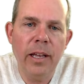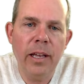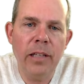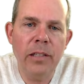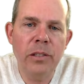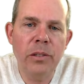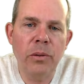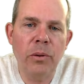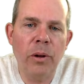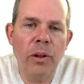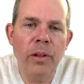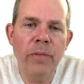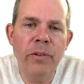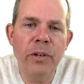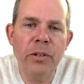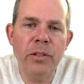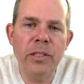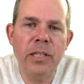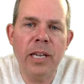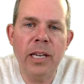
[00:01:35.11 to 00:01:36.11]
And so all of
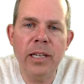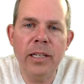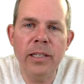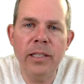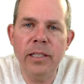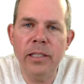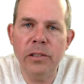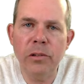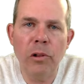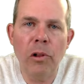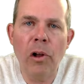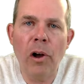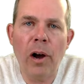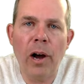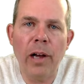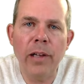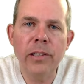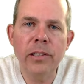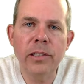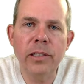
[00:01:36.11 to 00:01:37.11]
your data is
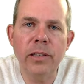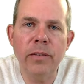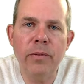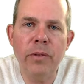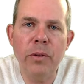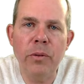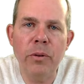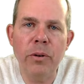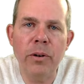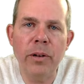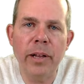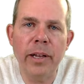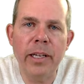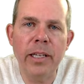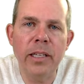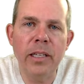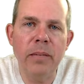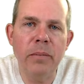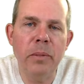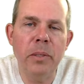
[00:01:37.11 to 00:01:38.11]
lost if you were
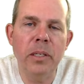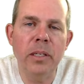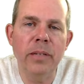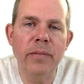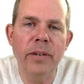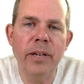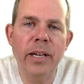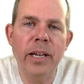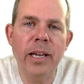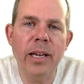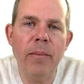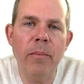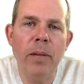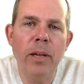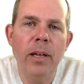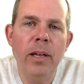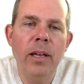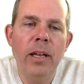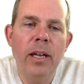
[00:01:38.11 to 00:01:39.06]
like in the middle of a game.